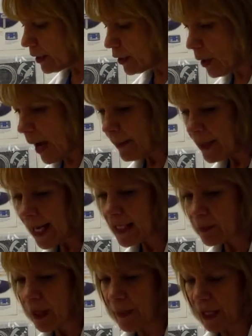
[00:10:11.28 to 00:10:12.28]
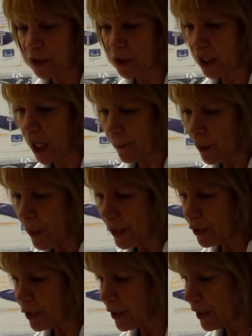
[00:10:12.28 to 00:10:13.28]
right. So I'm going to ask my patient a couple
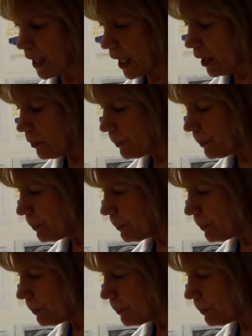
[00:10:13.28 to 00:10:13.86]
questions now